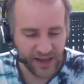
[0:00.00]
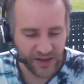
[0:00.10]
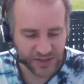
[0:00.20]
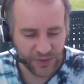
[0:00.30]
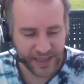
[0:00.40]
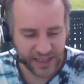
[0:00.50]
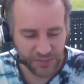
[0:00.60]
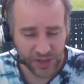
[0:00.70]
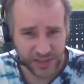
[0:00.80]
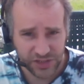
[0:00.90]
also a
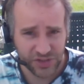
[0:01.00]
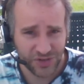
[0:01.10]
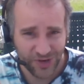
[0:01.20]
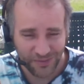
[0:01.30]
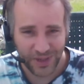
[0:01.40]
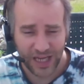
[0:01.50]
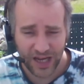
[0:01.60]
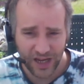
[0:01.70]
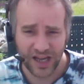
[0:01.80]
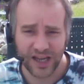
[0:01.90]
double-edged sword
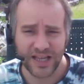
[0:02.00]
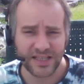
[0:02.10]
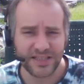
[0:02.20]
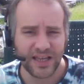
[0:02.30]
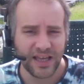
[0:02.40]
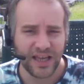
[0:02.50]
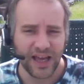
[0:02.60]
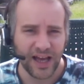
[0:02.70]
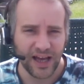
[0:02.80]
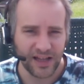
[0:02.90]
because
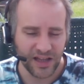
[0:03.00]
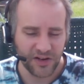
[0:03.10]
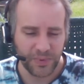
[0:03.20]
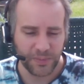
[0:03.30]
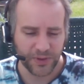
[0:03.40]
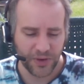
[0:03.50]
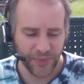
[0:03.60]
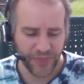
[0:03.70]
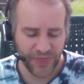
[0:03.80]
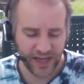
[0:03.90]
a lot of people
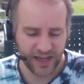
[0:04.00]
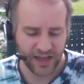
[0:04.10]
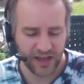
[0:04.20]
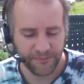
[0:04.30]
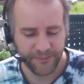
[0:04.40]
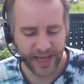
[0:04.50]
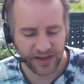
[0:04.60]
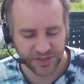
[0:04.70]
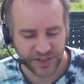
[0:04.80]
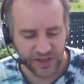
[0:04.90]
don't think
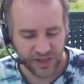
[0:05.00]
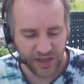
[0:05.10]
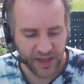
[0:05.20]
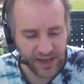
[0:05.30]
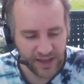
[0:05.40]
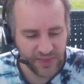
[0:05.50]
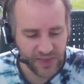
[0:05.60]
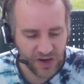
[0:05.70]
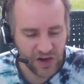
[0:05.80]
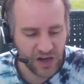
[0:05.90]
about
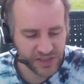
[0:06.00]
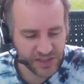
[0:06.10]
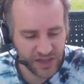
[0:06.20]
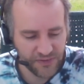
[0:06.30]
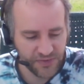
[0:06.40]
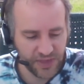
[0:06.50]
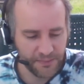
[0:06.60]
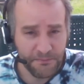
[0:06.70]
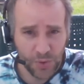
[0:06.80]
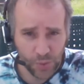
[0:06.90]
the cost of the
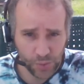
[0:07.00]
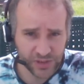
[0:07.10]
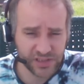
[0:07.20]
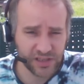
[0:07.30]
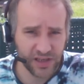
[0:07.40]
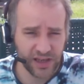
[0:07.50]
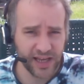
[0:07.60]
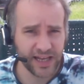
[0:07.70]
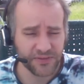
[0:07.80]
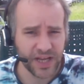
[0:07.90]
molds
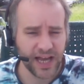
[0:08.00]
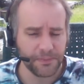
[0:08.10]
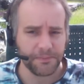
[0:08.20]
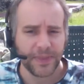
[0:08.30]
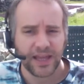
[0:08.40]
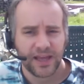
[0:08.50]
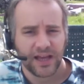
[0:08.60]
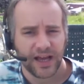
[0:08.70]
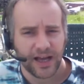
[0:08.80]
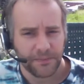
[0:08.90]
ahead of time.
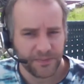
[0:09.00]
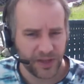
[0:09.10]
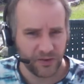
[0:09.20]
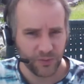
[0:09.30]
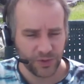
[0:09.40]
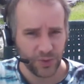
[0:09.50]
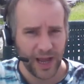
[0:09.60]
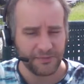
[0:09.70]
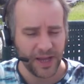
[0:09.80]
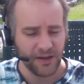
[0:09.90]
Um, you
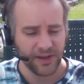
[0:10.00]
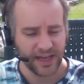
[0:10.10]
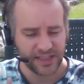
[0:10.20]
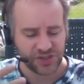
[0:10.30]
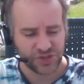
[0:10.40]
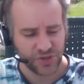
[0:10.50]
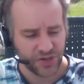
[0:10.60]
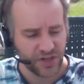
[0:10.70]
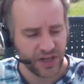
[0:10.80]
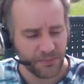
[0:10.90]
have to have a
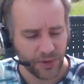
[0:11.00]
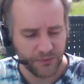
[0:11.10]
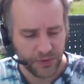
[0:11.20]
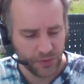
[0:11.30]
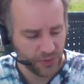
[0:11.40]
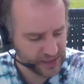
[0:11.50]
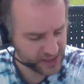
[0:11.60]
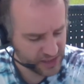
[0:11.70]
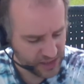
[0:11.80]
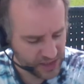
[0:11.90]
certain number of
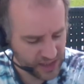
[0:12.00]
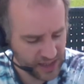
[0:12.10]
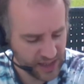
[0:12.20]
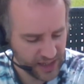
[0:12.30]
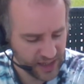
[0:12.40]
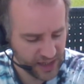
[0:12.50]
units uh,